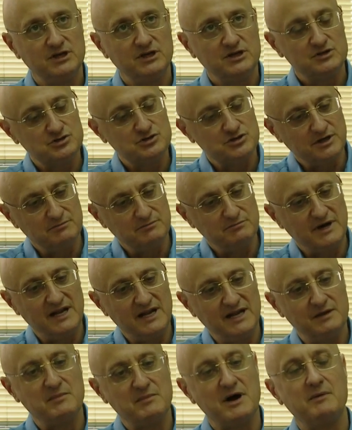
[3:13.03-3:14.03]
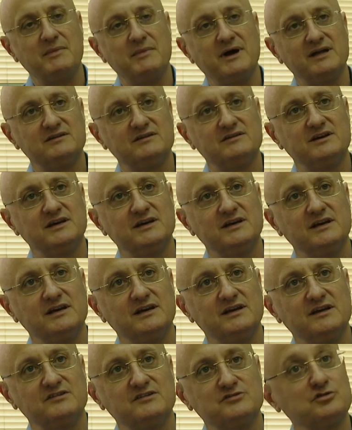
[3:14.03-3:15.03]
socio-economic index
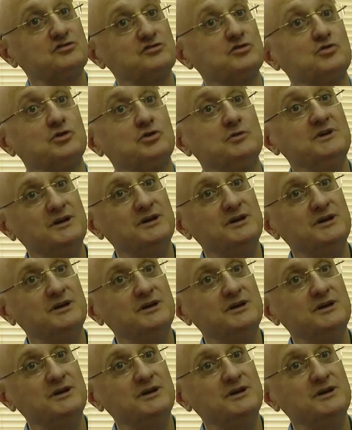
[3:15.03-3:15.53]
and will be able to